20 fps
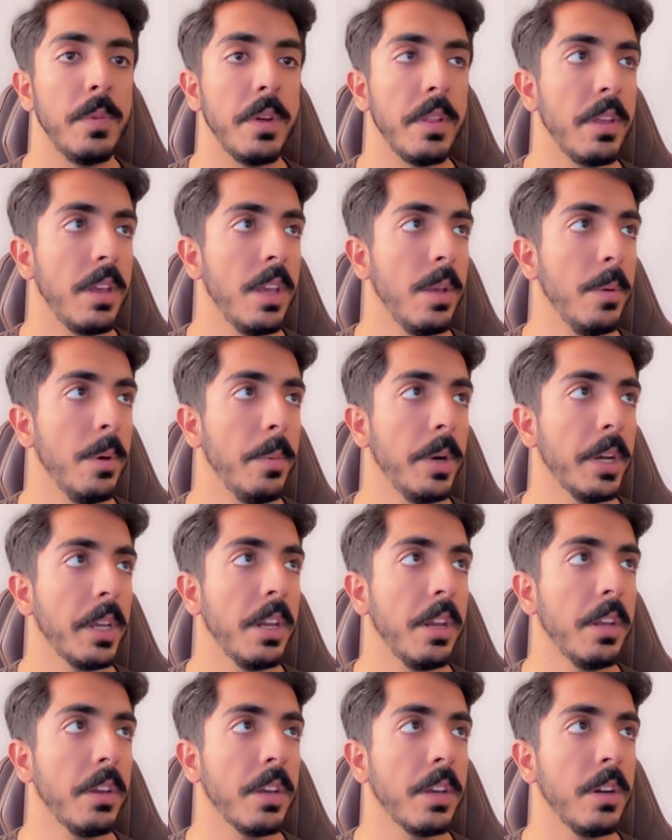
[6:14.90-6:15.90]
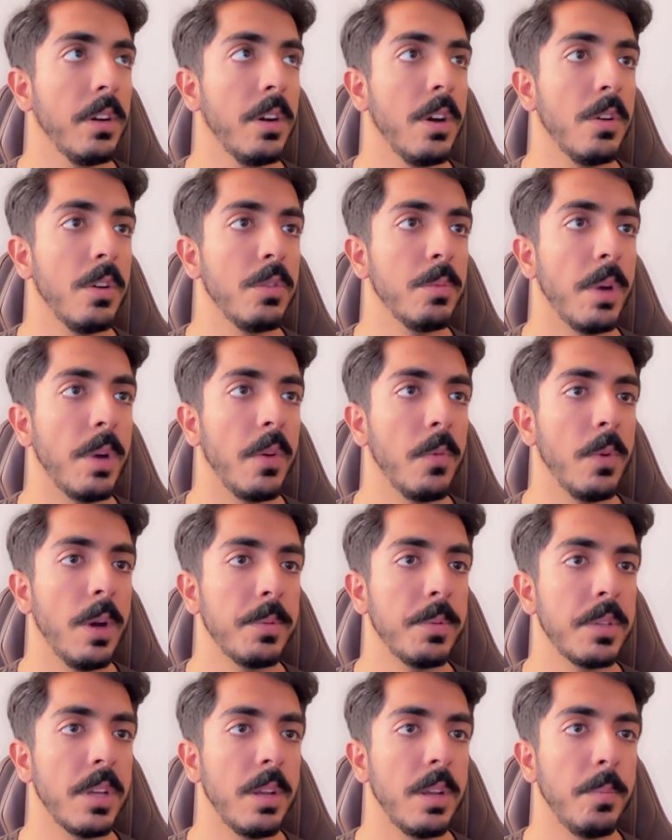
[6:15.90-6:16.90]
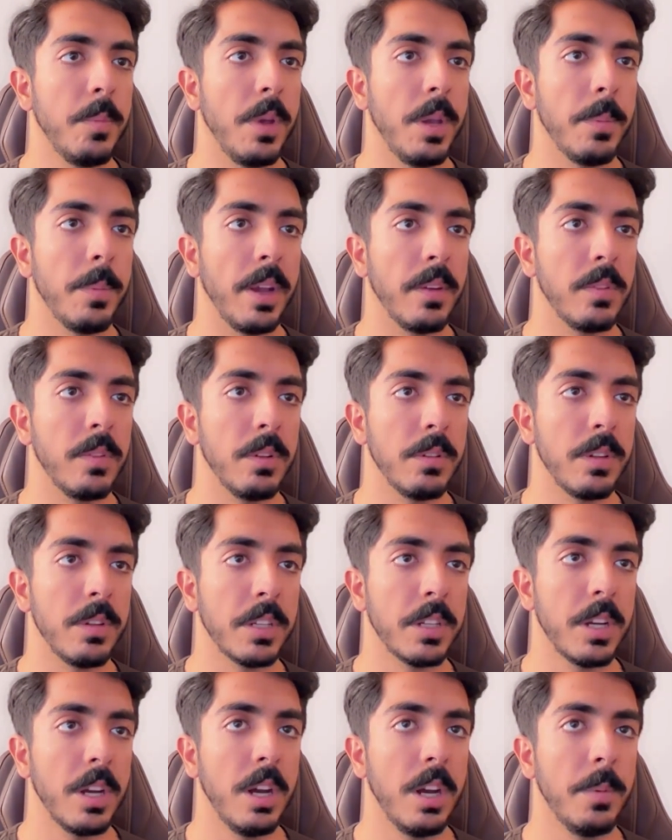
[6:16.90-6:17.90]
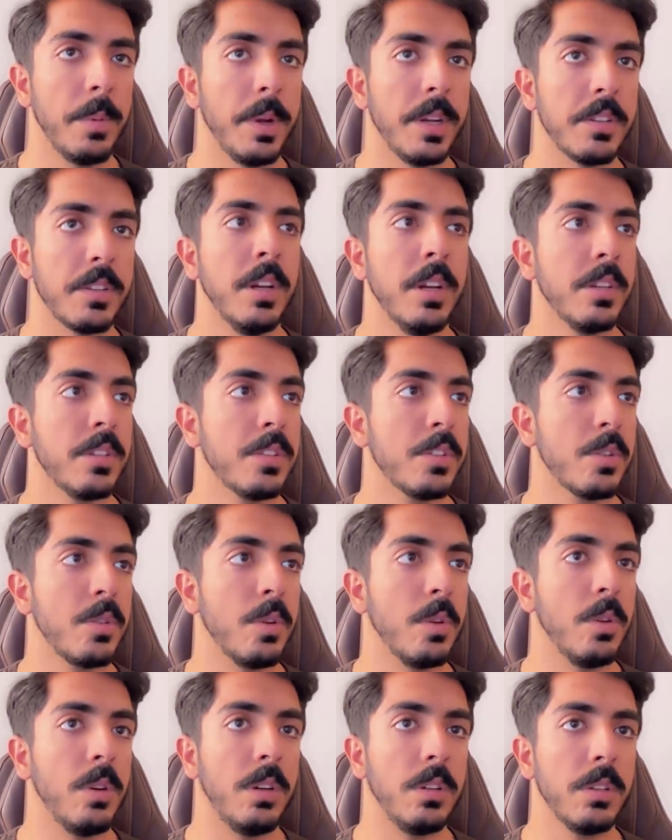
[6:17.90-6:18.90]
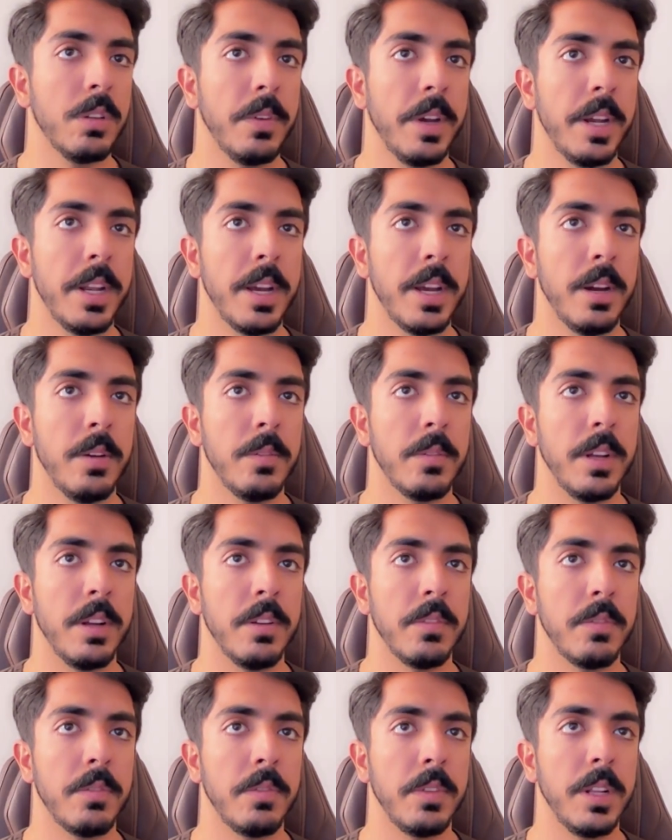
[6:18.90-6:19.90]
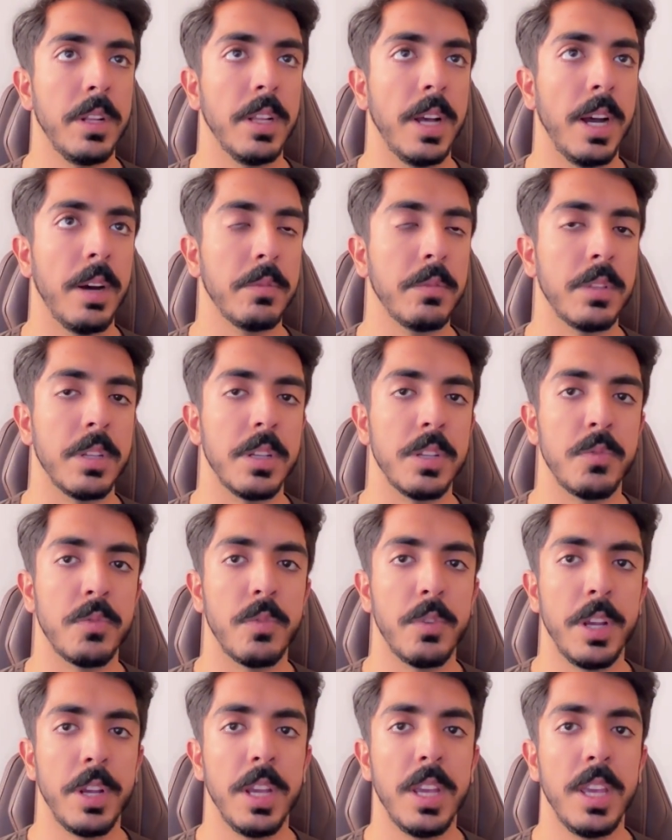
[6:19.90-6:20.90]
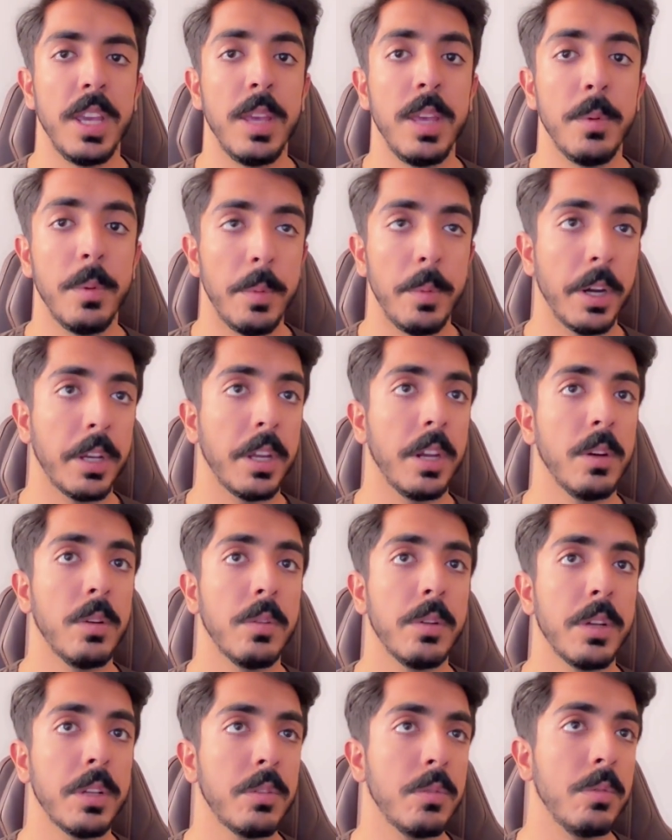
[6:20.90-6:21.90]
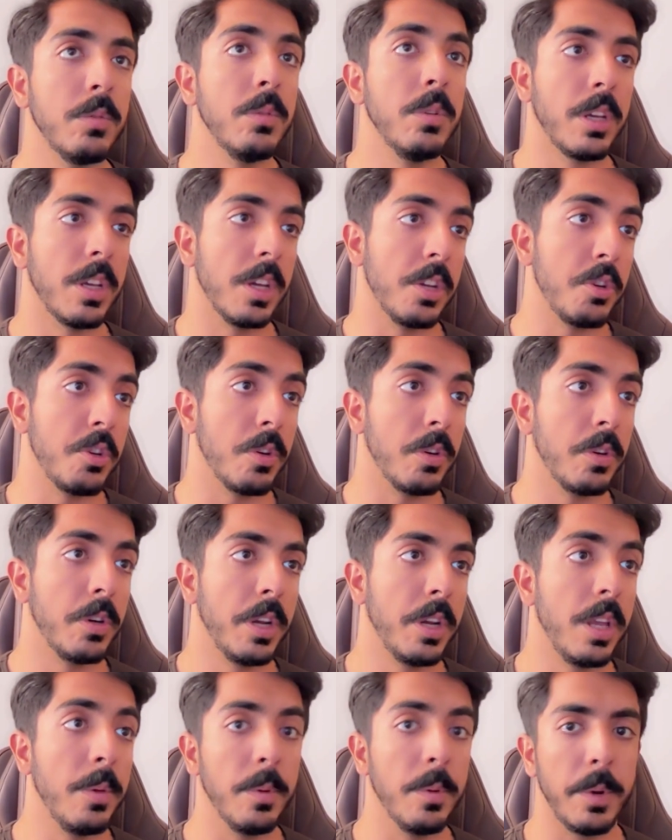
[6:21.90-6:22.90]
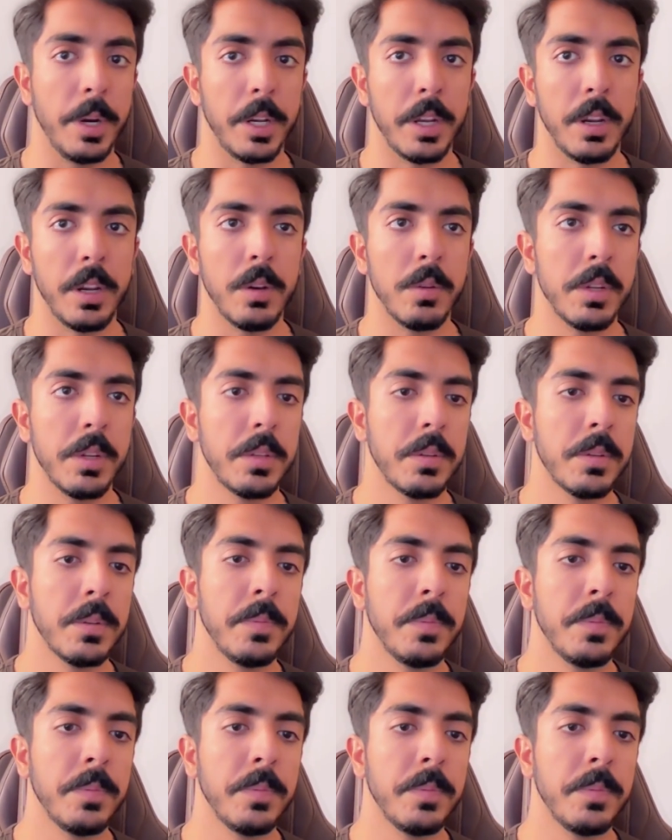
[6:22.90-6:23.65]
with email marketing, you can go to my website bigmanflow.com and scroll all the way down and fill out this free email marketing audit to get your email marketing audit.